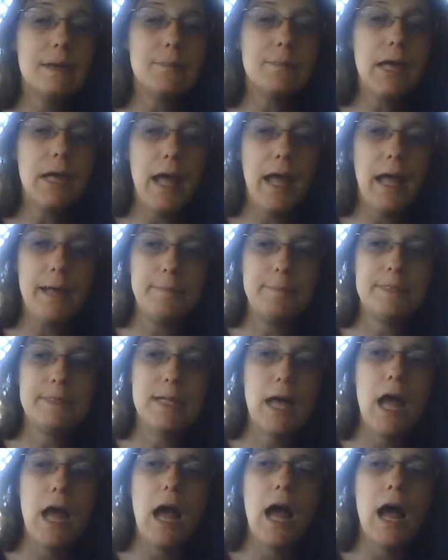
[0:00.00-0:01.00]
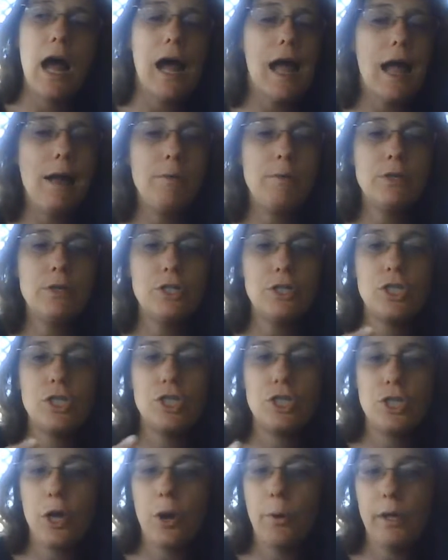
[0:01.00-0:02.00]
sometimes I was just
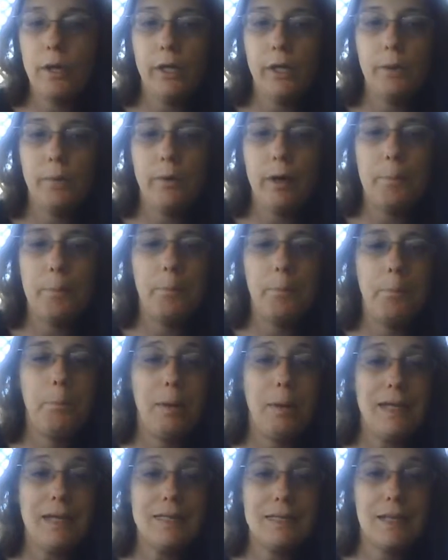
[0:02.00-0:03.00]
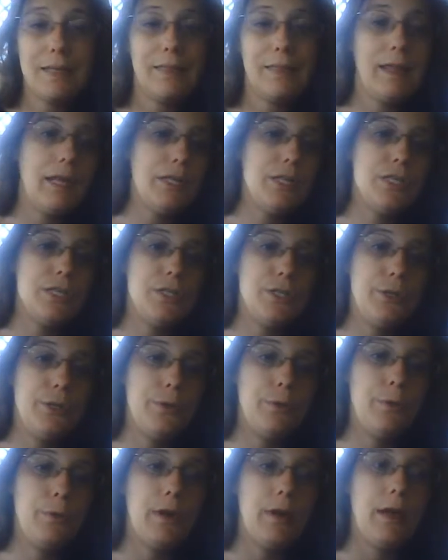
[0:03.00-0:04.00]
showing you a basic thing to
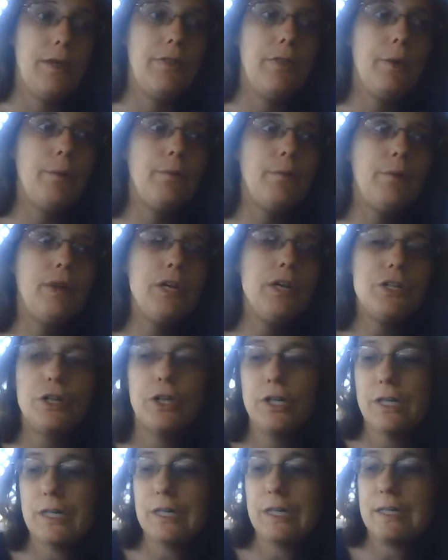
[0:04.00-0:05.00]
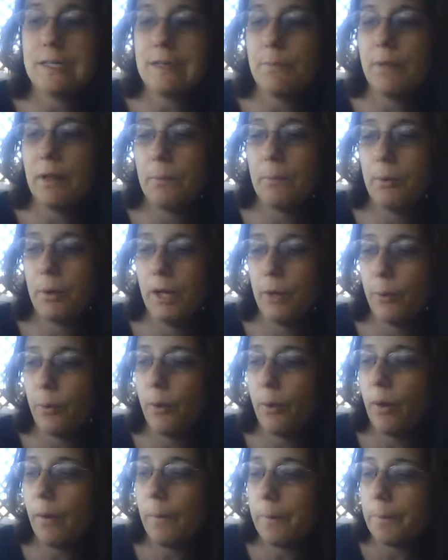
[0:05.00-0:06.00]
do that really turned into something pretty
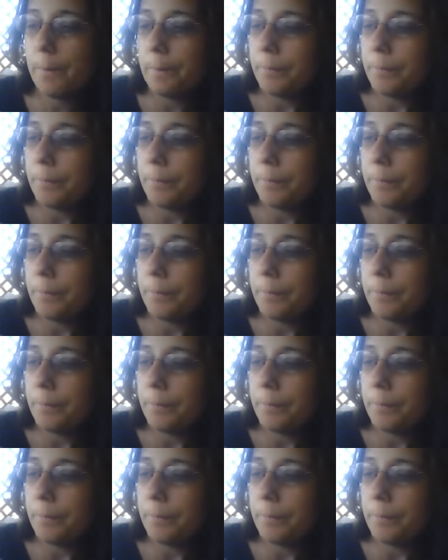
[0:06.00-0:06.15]
cool.